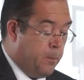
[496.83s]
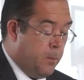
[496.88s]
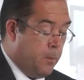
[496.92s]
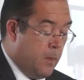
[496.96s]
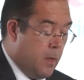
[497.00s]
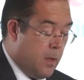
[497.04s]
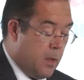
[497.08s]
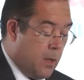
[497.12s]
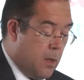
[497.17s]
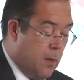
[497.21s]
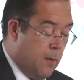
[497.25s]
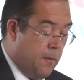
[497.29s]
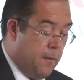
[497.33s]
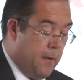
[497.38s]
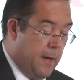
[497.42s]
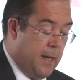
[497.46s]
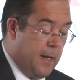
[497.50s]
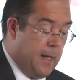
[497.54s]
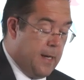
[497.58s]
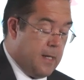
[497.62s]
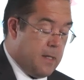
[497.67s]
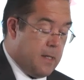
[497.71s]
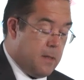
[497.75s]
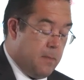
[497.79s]

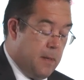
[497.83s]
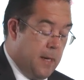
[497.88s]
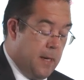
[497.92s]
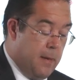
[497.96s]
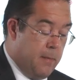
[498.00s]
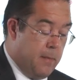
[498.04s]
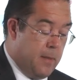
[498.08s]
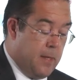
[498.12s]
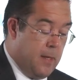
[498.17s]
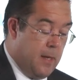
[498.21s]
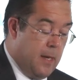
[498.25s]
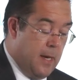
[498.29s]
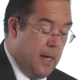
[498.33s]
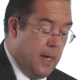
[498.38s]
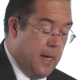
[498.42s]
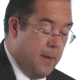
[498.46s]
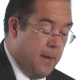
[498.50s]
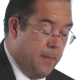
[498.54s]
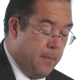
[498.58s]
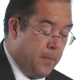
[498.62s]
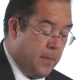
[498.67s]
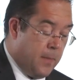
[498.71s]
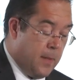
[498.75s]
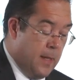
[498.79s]
co-financed by MTA
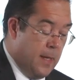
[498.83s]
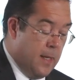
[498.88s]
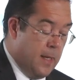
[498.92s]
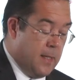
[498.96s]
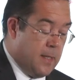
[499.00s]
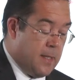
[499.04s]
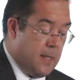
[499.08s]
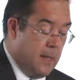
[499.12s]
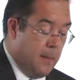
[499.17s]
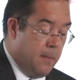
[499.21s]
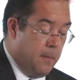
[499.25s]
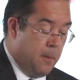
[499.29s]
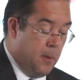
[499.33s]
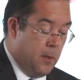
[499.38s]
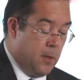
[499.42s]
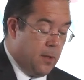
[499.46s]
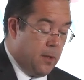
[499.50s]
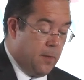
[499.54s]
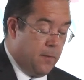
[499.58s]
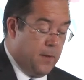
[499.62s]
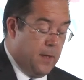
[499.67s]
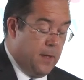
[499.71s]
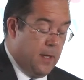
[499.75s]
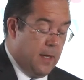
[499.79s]
in support
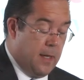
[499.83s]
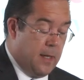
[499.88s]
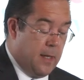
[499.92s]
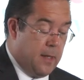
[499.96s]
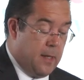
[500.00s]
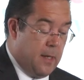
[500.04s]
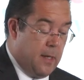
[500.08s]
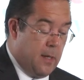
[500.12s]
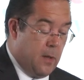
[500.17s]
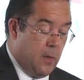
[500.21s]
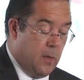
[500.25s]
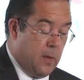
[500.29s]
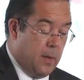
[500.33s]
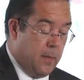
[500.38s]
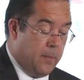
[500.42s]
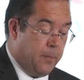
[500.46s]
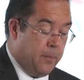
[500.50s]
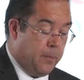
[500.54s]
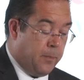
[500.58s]
of the L-Art Helwa.